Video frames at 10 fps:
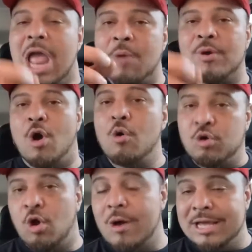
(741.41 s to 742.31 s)
And when old
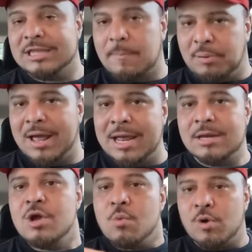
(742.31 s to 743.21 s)
glory get the
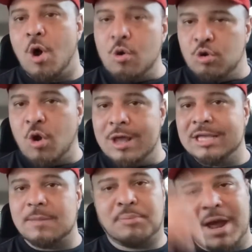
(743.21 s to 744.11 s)
plane, when old glory
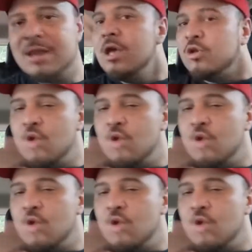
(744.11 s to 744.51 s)
get the plane,